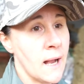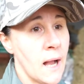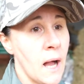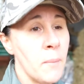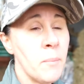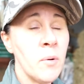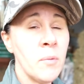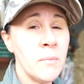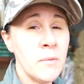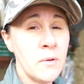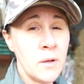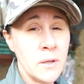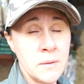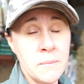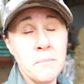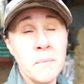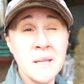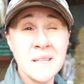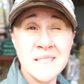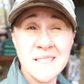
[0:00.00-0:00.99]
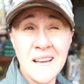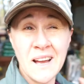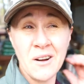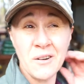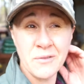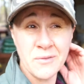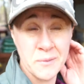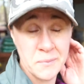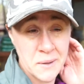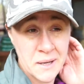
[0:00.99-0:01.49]
couple more months
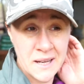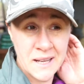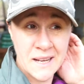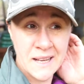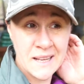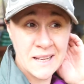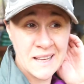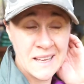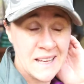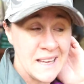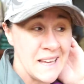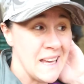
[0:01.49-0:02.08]
out from cutting.